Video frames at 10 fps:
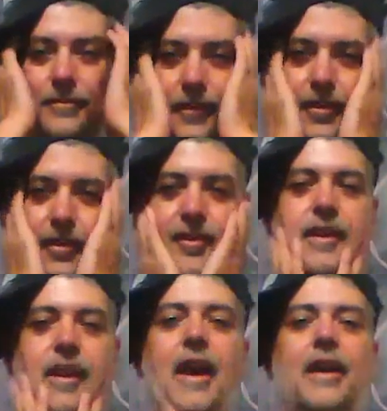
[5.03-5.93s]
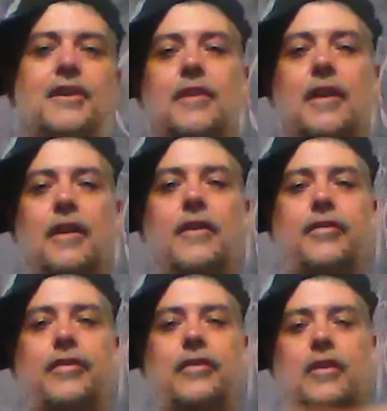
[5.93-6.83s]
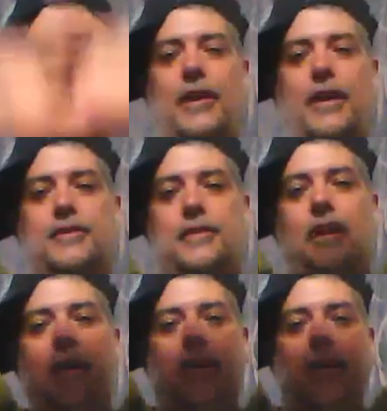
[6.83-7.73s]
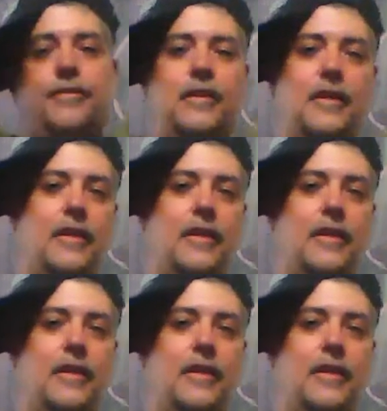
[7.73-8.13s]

This is the Action Artist coming at you live.